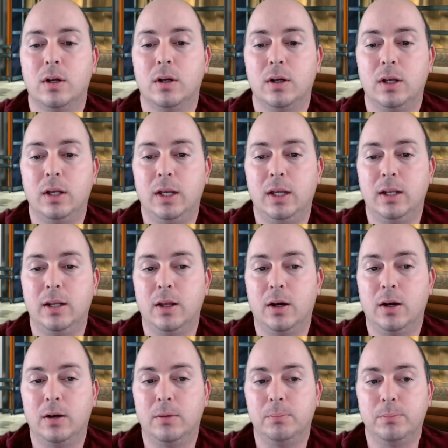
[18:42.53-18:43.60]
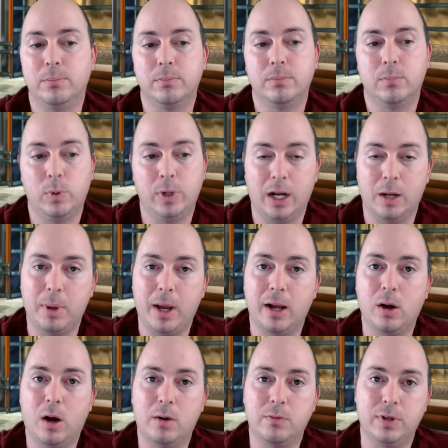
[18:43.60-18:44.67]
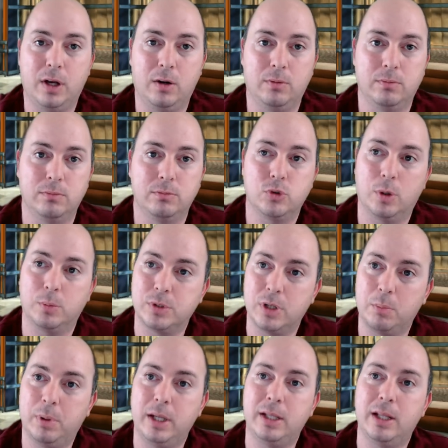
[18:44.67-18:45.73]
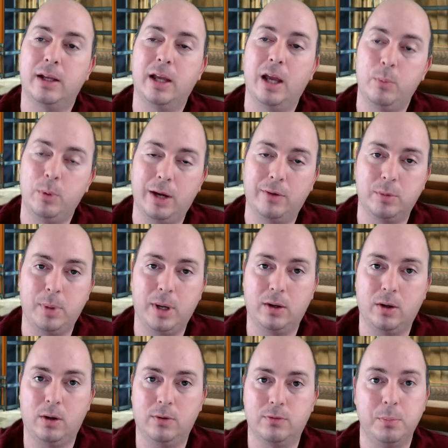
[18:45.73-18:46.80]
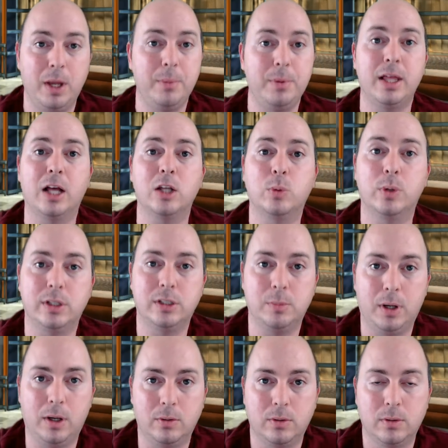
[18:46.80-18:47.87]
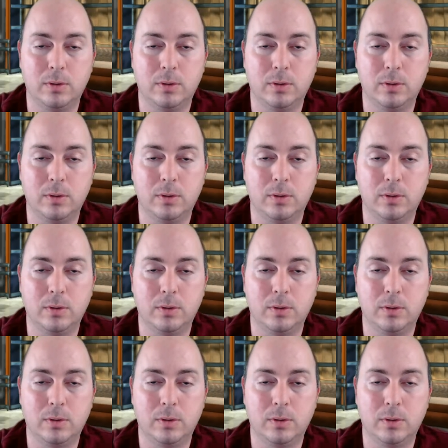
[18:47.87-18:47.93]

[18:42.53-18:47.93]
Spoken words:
And we got to back off now. Trump's not playing that game. We have to back off. Maybe that's what it's about.